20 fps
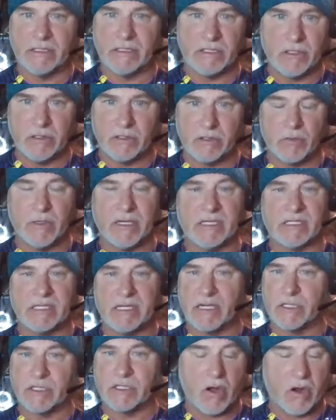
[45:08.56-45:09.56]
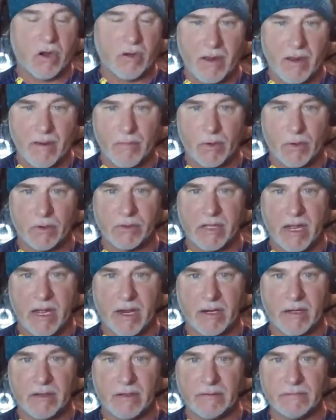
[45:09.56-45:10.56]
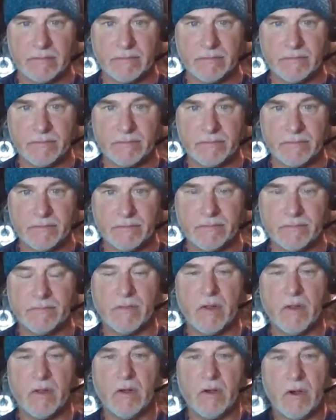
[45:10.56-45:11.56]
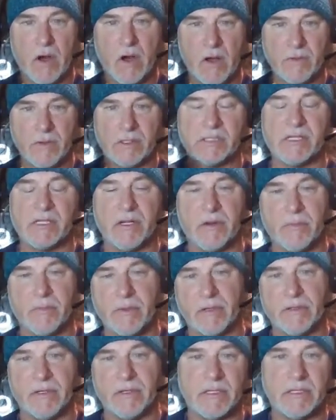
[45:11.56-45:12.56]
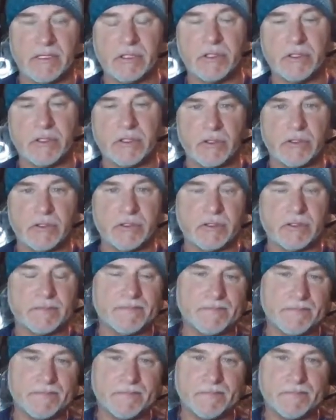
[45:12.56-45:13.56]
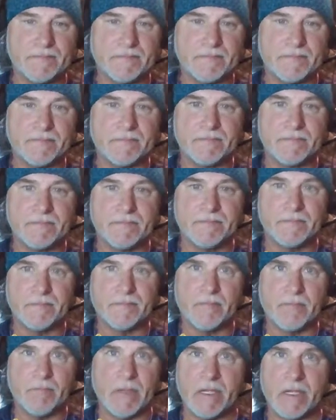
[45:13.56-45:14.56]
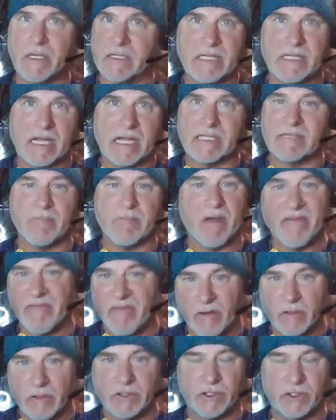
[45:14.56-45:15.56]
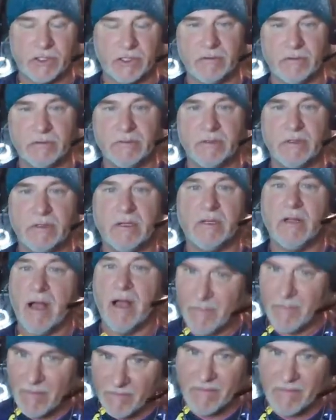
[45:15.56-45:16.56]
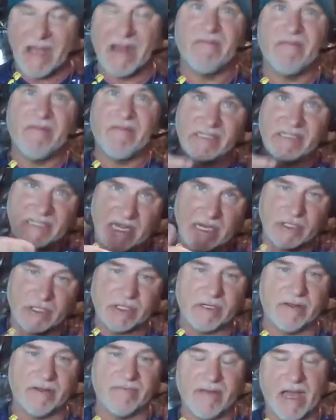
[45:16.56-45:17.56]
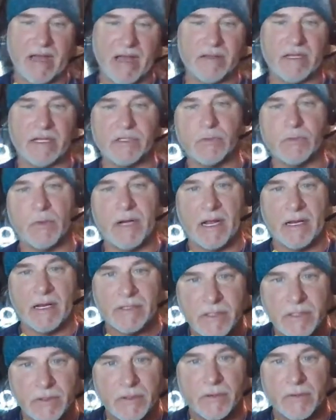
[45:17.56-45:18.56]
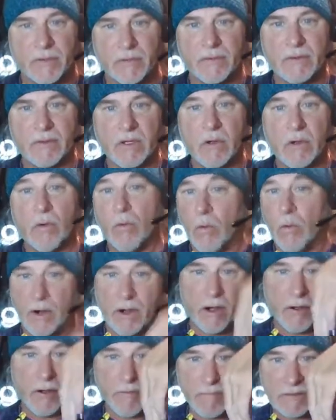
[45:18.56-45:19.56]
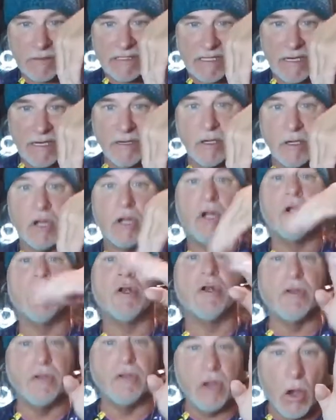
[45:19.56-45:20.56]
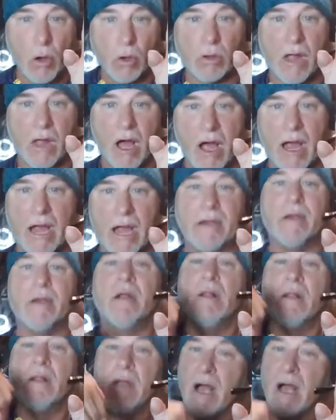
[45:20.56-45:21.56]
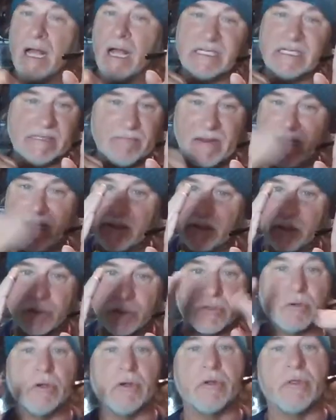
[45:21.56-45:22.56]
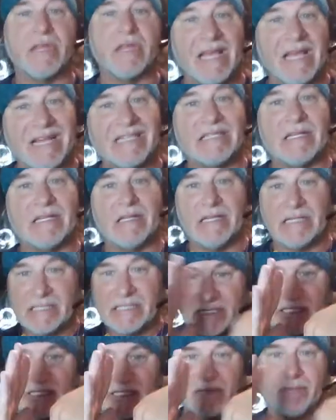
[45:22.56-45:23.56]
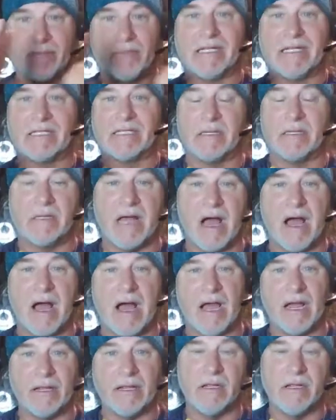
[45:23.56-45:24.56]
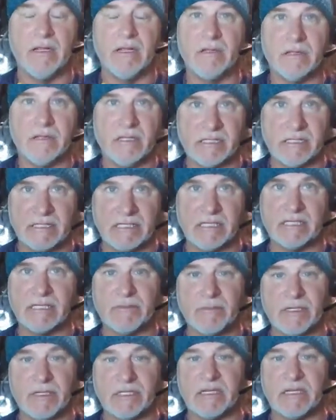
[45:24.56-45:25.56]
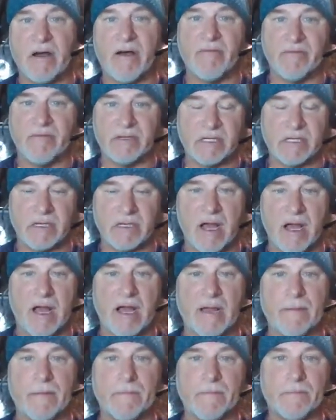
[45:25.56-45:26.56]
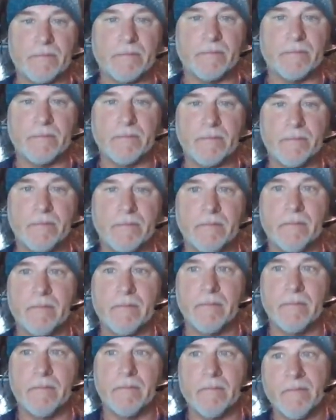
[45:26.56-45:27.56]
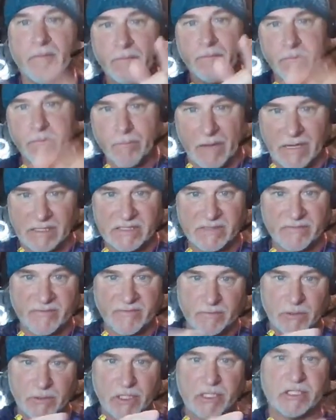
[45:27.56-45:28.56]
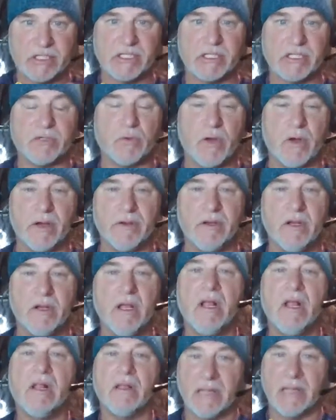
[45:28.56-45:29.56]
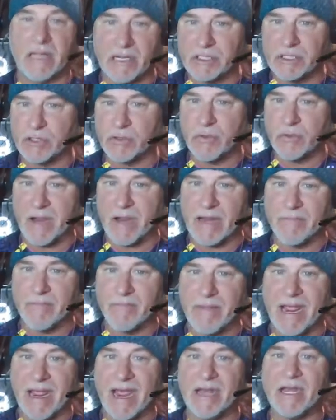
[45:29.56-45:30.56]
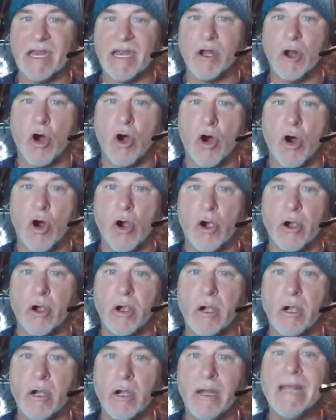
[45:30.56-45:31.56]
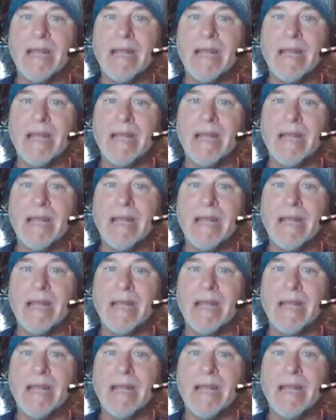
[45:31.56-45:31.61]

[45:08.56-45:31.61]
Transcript: at 2:26 on my birthday on this little building that's a church. Because that's my function. I'm a manifestation of that. That's what I do. 100% no lying. I speak the truth into this system that's a lie. The system itself is a lie. Based from Genesis 1. Let us create man in our